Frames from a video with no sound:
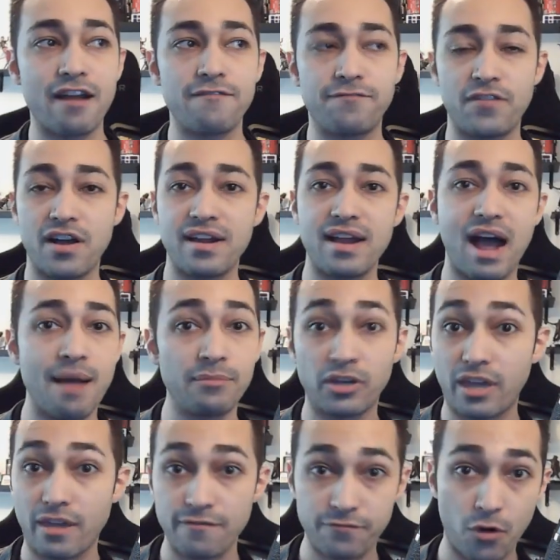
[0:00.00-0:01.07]
of fun. I'm
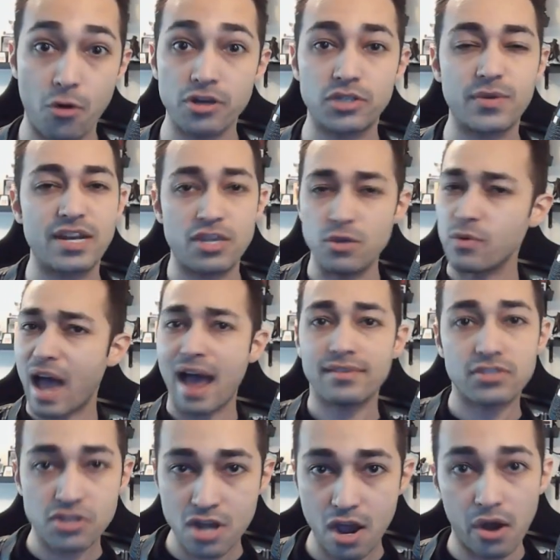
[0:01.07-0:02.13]
looking forward to it. You guys
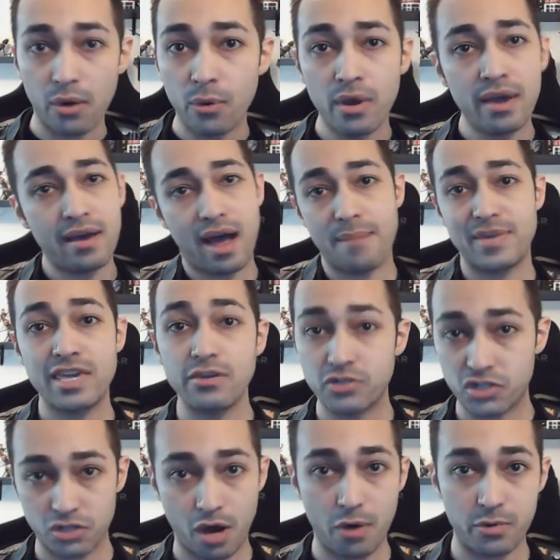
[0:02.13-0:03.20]
know I'm a huge
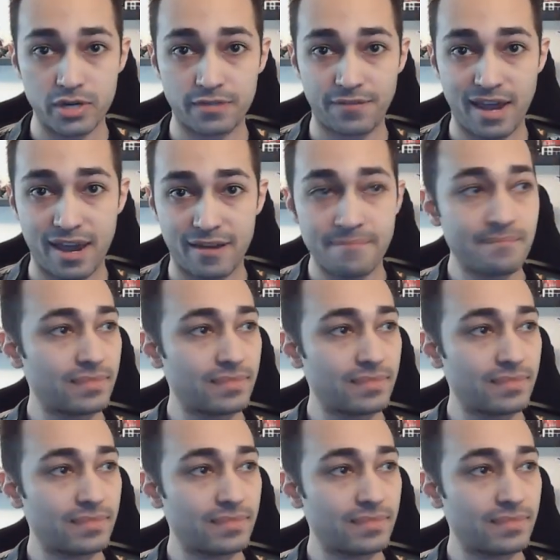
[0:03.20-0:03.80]
Star Wars fan.